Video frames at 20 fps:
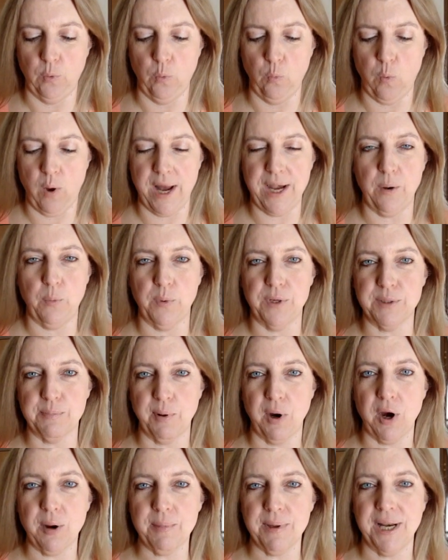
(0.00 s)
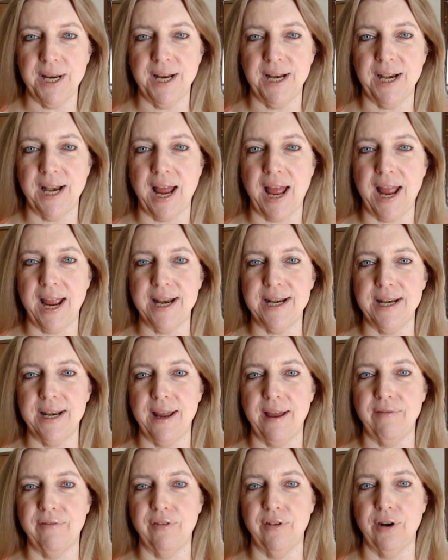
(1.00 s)
when it was permanent, I
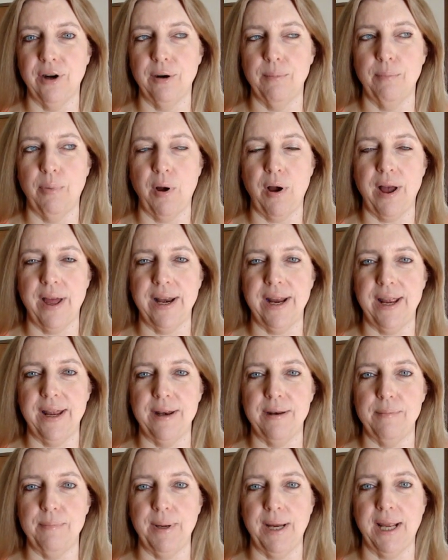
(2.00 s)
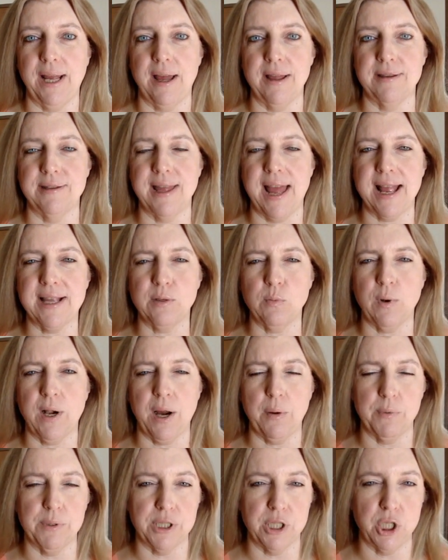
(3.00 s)
never bought it because that's when
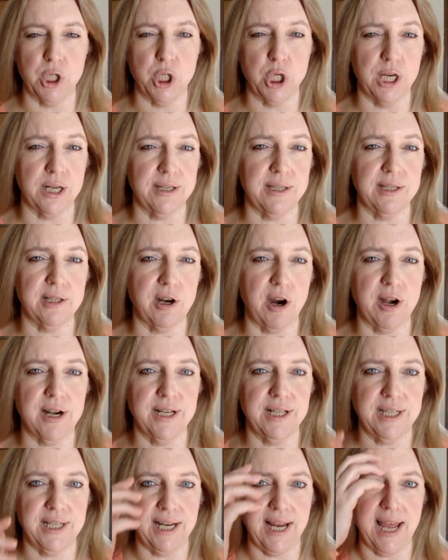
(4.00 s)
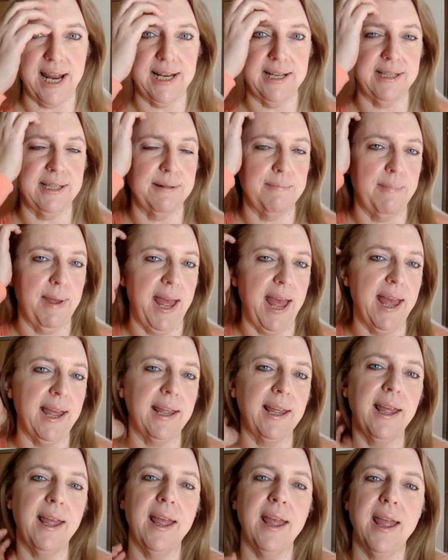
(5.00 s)
I was just starting to get into
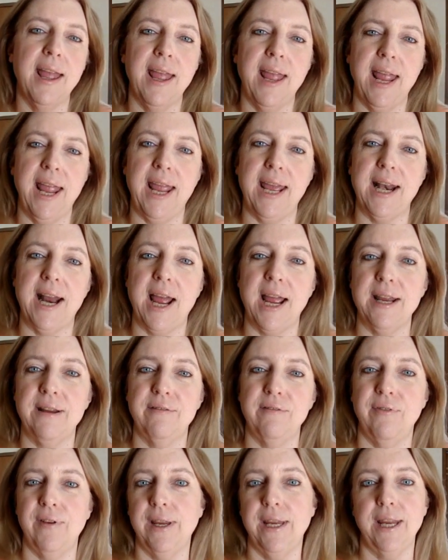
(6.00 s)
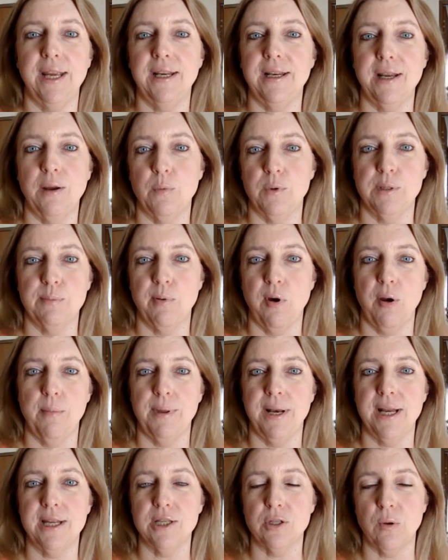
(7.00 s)
Mac and I figured it was
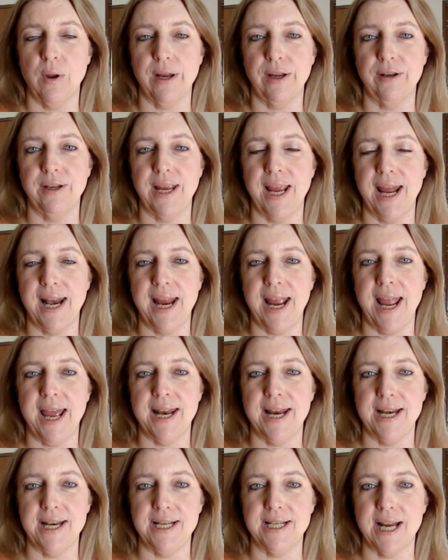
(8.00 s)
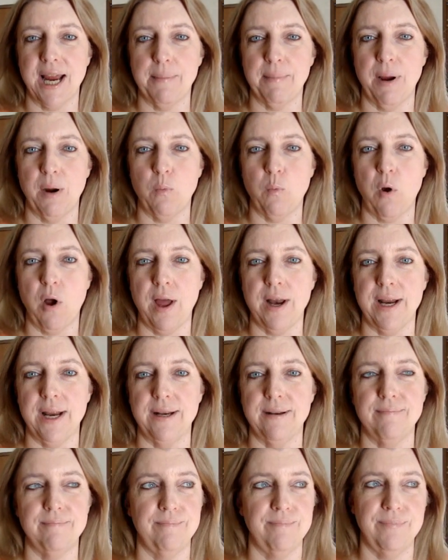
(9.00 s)
permanent so I could get it at any time I
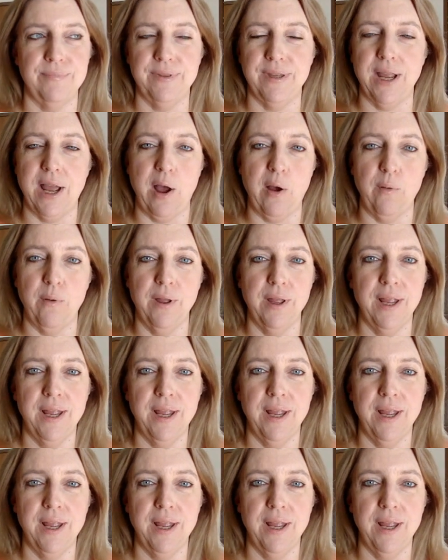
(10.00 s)
wanted. No.